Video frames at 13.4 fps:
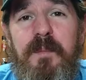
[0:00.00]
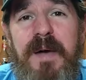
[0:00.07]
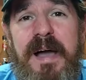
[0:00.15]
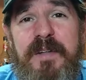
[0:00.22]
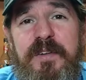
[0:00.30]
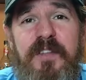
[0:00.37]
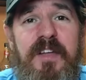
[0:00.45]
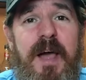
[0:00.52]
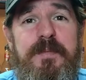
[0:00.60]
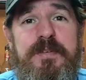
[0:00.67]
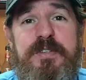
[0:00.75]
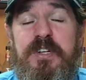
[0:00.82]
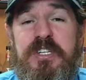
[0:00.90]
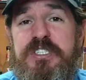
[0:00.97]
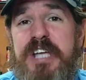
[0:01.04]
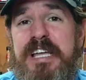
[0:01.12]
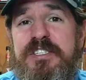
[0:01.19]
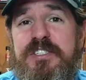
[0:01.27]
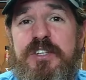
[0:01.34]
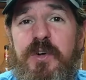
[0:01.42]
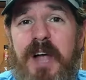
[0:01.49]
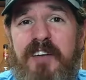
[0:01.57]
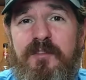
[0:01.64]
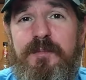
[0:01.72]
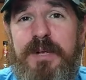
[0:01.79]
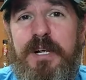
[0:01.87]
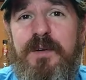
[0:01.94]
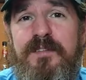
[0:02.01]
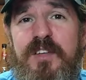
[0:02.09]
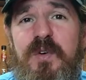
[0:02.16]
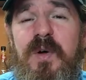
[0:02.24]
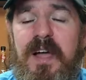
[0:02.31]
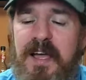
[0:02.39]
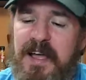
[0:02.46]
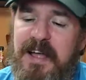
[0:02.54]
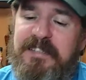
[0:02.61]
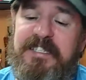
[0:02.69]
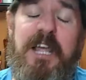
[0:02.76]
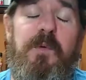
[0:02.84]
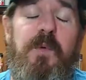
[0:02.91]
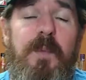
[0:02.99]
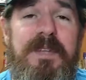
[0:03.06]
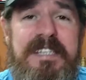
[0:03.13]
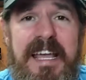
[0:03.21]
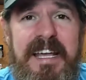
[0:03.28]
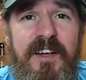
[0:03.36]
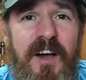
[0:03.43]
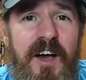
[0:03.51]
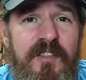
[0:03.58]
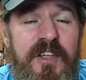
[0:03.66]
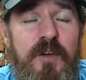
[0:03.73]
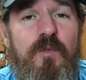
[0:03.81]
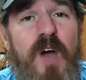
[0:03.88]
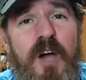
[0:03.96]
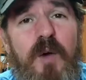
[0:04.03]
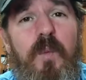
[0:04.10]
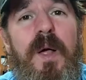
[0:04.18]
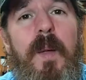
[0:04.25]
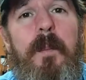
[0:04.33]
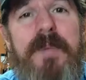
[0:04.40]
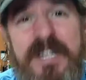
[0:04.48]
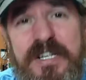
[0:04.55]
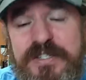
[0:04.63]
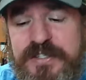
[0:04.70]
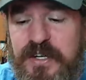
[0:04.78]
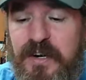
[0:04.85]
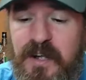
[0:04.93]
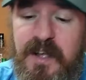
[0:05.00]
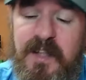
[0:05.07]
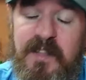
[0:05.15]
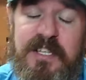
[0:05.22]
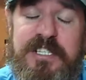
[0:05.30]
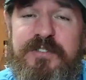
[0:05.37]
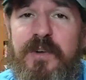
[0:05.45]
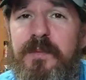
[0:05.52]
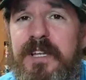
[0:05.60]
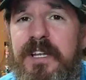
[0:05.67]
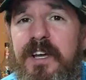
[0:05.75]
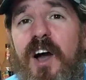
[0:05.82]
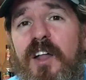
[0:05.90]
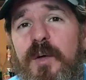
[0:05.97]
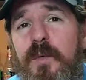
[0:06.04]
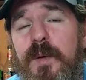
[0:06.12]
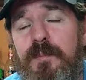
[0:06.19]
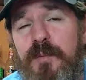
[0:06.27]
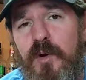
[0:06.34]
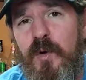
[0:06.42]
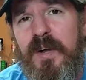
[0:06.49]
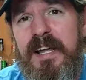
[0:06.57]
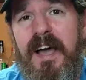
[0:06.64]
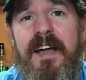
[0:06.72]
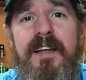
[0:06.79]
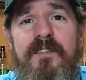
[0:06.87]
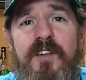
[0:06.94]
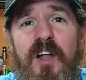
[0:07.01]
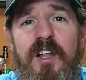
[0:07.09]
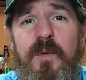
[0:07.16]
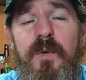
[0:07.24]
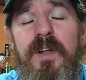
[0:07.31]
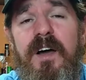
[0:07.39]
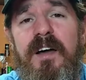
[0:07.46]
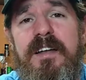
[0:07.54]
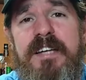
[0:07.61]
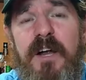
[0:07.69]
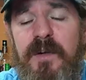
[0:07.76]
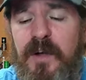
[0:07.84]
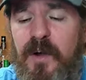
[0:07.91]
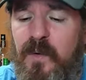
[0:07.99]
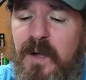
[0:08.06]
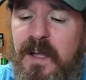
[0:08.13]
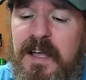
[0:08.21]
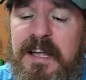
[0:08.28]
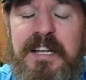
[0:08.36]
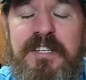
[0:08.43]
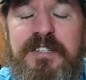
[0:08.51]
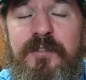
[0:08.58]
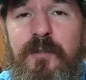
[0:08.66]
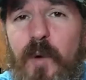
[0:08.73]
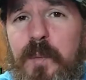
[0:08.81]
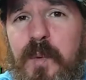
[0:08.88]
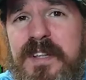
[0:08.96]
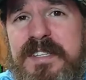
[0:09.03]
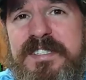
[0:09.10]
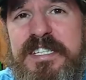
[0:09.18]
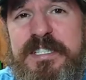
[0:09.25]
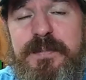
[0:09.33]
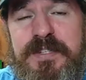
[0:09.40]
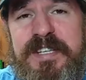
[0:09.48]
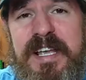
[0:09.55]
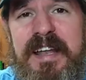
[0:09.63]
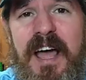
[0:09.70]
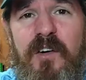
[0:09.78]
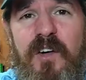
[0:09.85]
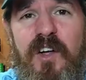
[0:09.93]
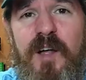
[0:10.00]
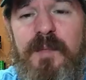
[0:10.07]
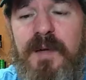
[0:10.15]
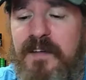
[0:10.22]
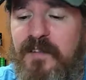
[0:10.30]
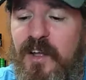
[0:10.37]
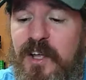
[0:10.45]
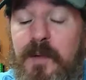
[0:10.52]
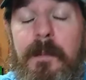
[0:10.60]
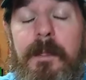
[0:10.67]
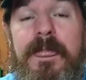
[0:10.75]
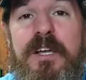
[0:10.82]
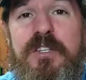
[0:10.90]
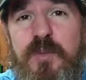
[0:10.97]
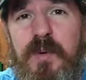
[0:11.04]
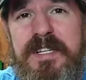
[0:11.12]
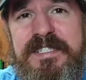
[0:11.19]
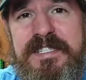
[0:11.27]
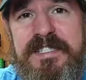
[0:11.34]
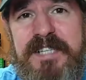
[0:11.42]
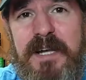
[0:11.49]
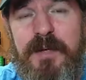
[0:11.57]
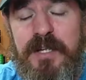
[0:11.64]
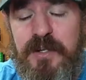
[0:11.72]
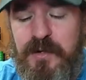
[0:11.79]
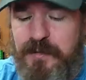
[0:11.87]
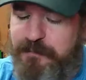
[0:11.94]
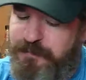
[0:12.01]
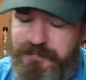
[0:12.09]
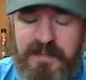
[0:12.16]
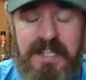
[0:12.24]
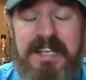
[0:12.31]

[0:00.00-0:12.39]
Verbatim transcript: welcome back to another episode of Shane's Craft Beer Review. Today we'll be taking on the Rockwell Pilsner. This is from the Collingwood Brewery out of Collingwood, Ontario. It is 4.6% alcohol by volume, 26 IBU,